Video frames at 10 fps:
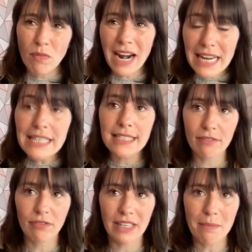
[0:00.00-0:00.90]

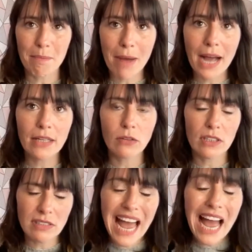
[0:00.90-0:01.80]
relatively mild.
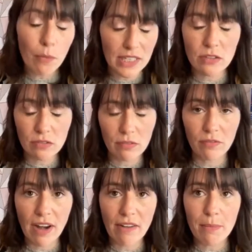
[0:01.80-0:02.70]
Now it's
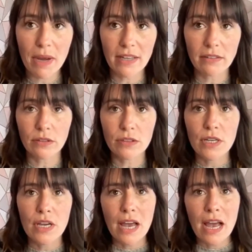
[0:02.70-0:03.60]
very mild.
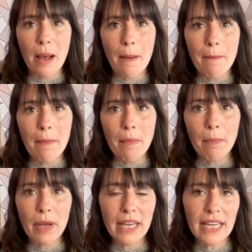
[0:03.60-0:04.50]

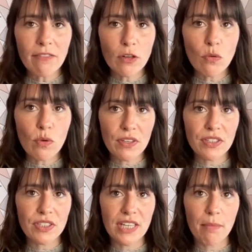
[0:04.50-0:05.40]
But even with a
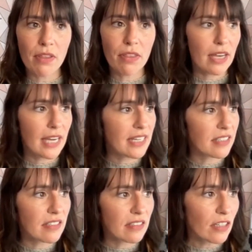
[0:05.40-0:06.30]
stammer that
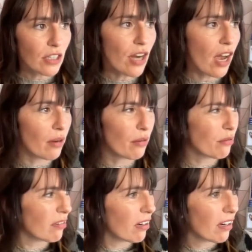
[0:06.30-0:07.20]
is, you
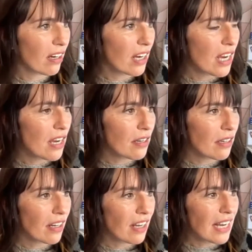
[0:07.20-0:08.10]
know,
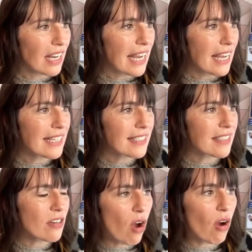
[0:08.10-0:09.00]

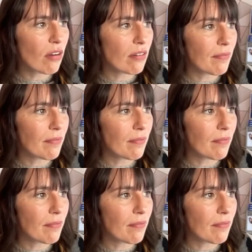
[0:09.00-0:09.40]
it's not